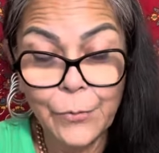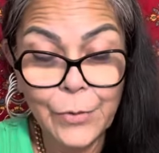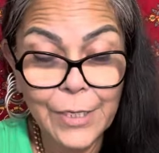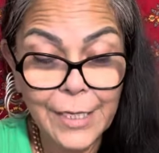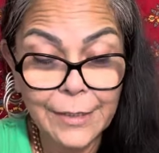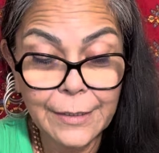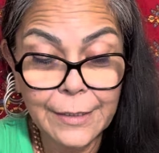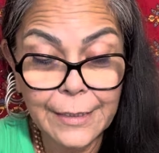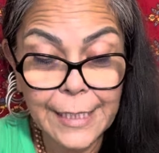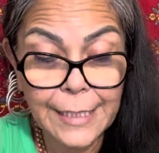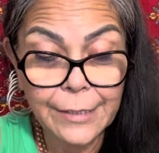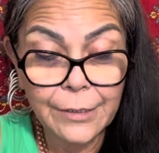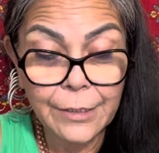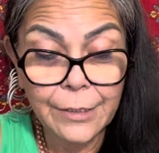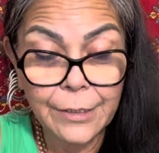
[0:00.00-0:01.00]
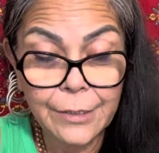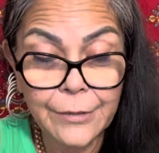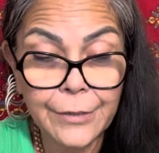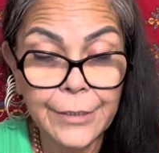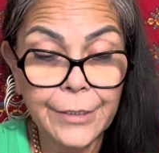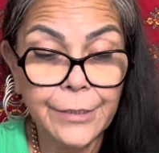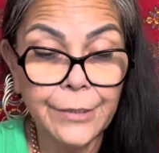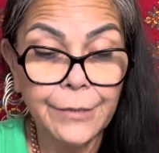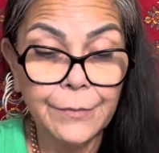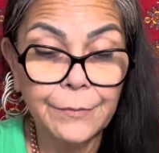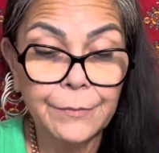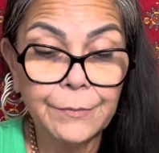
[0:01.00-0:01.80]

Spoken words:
we got the Knight of Earth here.